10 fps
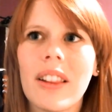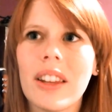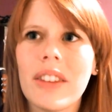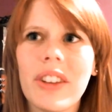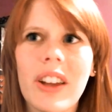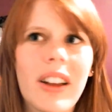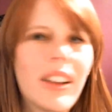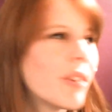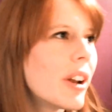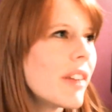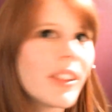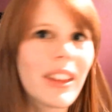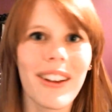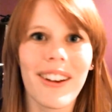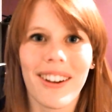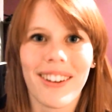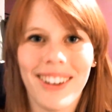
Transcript: Leafeon, whatever they are.